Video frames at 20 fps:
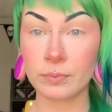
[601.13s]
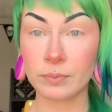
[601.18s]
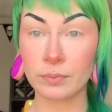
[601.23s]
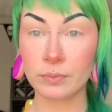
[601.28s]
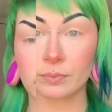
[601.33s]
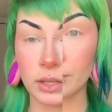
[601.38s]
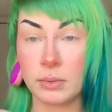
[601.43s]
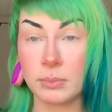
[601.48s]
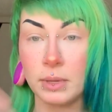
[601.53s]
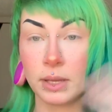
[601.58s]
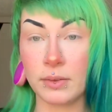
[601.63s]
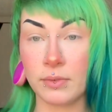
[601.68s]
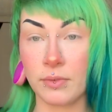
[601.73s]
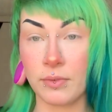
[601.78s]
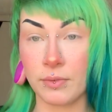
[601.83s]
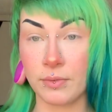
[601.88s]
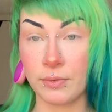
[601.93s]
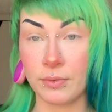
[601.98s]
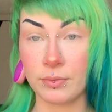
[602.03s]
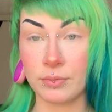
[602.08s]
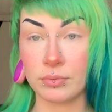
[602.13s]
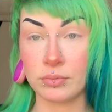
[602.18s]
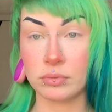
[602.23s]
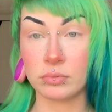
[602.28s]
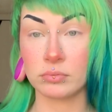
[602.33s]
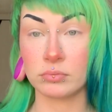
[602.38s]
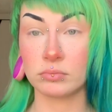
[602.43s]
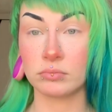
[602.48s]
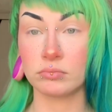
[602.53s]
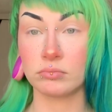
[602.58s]
Now that my
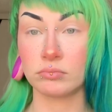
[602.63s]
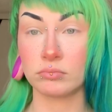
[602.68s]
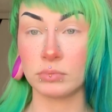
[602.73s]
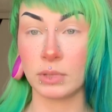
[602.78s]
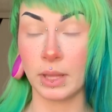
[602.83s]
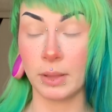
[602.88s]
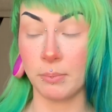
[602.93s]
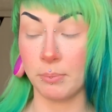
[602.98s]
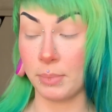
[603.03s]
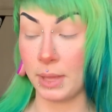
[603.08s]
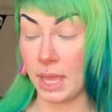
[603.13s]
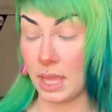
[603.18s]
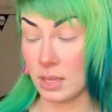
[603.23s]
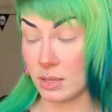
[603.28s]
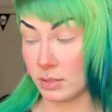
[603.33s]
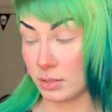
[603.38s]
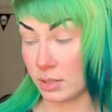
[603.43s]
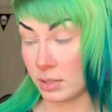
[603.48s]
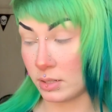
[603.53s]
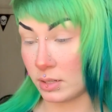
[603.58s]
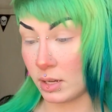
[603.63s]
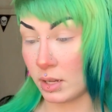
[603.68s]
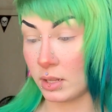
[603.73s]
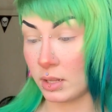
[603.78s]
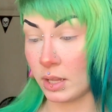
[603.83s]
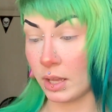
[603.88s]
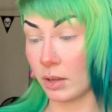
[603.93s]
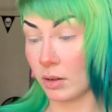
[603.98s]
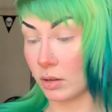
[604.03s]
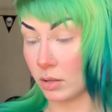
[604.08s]
my base is done,
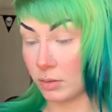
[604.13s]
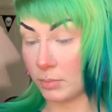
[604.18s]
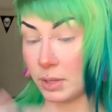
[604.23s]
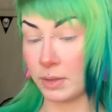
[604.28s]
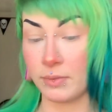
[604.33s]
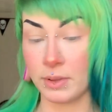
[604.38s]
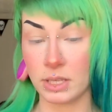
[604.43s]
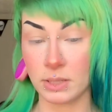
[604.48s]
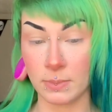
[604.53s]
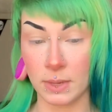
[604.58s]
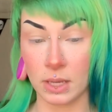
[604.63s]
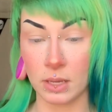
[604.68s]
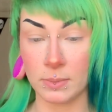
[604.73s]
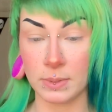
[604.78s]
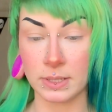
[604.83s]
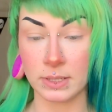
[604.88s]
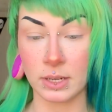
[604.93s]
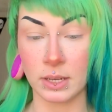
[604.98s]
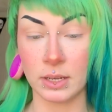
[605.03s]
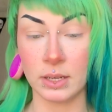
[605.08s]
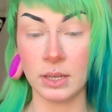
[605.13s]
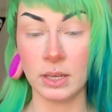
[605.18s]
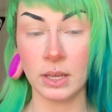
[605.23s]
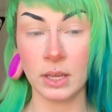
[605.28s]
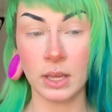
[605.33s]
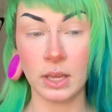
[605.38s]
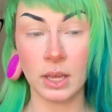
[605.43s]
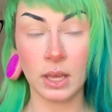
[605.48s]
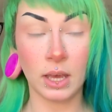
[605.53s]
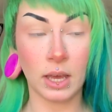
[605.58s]
like all of my face makeup is done,
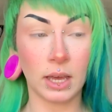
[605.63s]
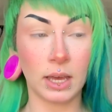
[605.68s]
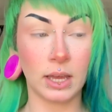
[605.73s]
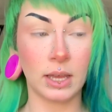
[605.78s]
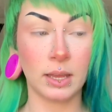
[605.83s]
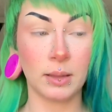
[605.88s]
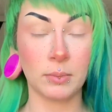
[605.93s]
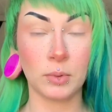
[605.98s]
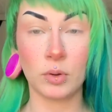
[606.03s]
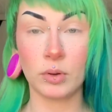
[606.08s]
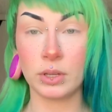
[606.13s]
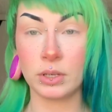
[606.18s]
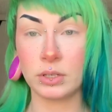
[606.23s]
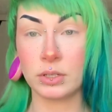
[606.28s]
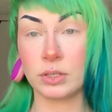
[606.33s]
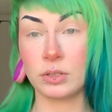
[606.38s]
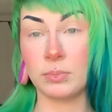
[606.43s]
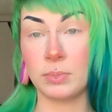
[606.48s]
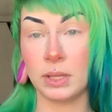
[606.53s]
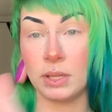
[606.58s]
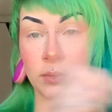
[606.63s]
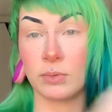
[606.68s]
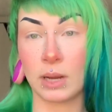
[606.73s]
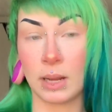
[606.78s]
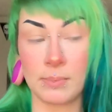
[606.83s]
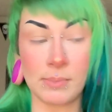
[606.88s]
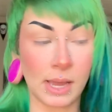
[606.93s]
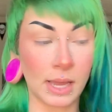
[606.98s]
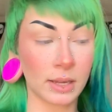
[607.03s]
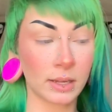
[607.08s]
I'm going to be
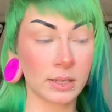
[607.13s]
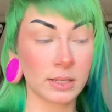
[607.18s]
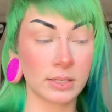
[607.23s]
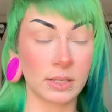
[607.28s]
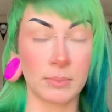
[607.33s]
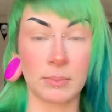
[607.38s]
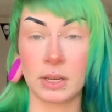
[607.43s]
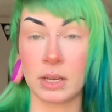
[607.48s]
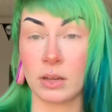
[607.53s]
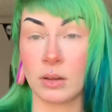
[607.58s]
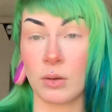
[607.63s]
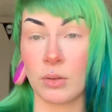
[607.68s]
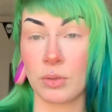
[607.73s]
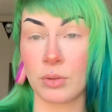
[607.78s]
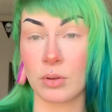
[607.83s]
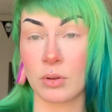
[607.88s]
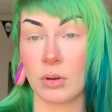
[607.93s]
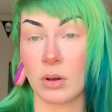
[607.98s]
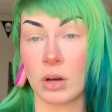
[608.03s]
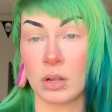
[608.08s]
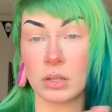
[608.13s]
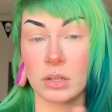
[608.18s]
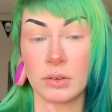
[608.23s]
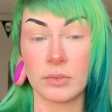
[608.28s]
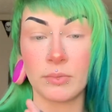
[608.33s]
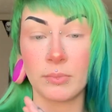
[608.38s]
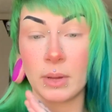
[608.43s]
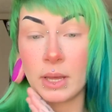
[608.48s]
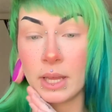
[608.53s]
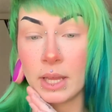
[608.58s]
right back because I'm going to go through all
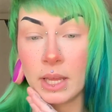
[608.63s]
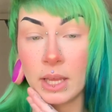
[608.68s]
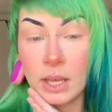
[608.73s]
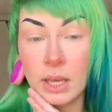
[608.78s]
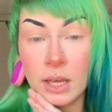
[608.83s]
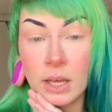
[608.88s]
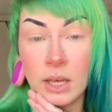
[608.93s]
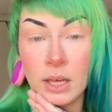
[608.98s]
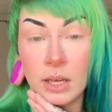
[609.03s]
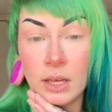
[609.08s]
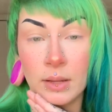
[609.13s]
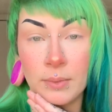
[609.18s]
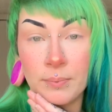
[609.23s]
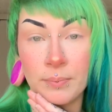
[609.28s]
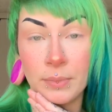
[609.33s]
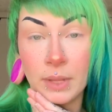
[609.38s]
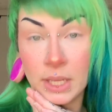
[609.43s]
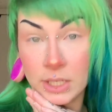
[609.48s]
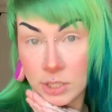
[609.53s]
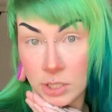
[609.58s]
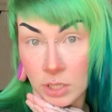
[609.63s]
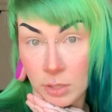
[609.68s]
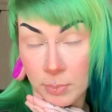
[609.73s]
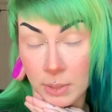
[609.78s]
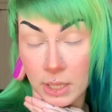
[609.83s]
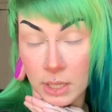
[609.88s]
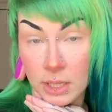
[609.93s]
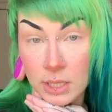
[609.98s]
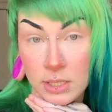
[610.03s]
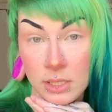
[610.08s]
of my eyeshadow
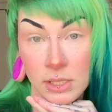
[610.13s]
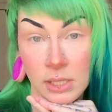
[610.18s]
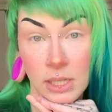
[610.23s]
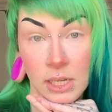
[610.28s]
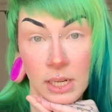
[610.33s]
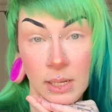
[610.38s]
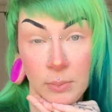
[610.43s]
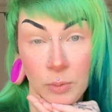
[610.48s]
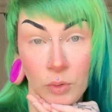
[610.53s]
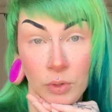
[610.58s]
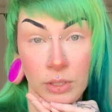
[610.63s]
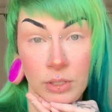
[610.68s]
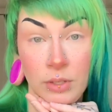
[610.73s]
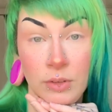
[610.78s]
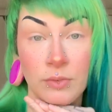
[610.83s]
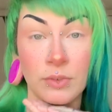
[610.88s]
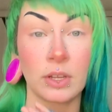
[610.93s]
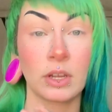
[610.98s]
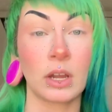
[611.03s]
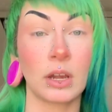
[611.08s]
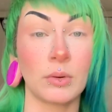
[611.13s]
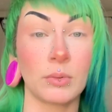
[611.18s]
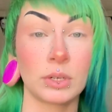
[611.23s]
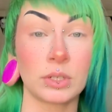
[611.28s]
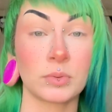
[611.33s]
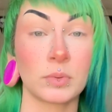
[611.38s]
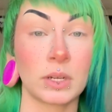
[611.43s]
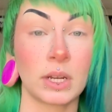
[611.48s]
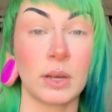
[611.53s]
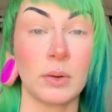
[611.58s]
palettes and I'm going to figure out
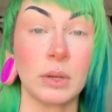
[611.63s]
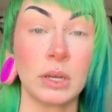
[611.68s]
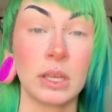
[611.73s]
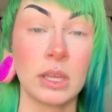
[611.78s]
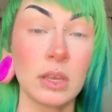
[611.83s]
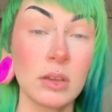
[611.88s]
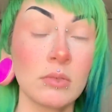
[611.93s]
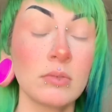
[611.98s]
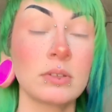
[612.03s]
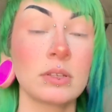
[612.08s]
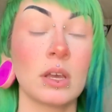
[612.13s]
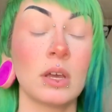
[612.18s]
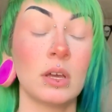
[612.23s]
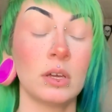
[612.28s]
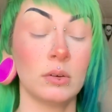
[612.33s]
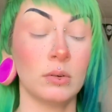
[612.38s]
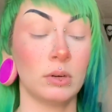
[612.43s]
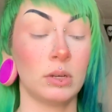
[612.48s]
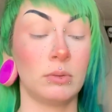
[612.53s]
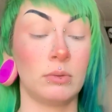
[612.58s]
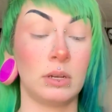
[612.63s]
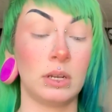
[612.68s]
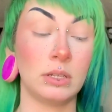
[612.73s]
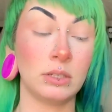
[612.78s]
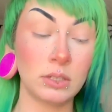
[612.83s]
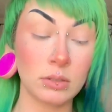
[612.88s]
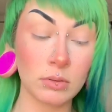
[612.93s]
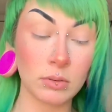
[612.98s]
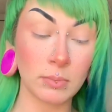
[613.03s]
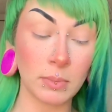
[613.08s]
which one I want to use, what I want to
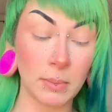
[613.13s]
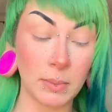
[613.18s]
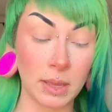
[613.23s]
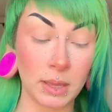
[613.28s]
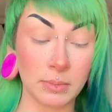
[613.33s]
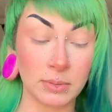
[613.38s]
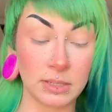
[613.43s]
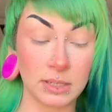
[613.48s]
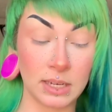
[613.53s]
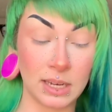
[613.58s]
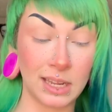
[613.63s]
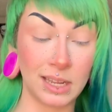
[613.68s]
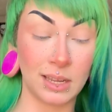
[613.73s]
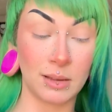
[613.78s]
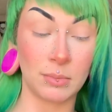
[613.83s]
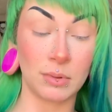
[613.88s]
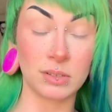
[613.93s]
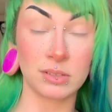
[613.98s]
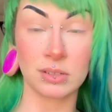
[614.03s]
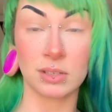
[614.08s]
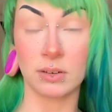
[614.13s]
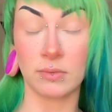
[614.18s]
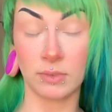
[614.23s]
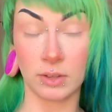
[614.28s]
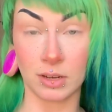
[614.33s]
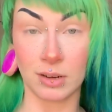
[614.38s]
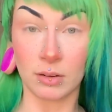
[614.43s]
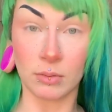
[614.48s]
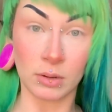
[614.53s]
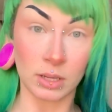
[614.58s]
do with my makeup today. I'm also going to
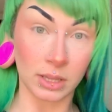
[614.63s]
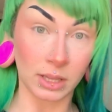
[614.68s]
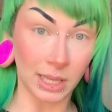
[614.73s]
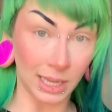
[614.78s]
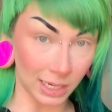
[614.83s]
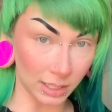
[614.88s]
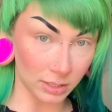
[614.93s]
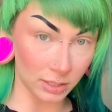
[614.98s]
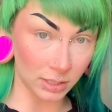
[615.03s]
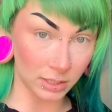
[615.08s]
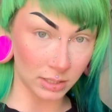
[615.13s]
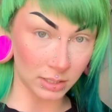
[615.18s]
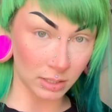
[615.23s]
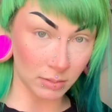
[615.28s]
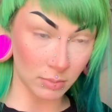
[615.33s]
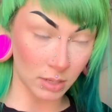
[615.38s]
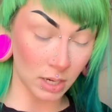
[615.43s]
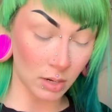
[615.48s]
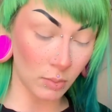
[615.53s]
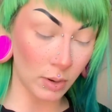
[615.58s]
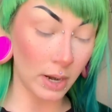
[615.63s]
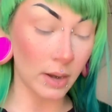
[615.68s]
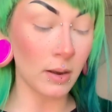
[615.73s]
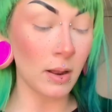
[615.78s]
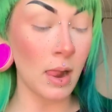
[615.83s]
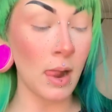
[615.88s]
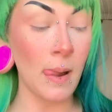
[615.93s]
figure out what lashes I'm going to wear,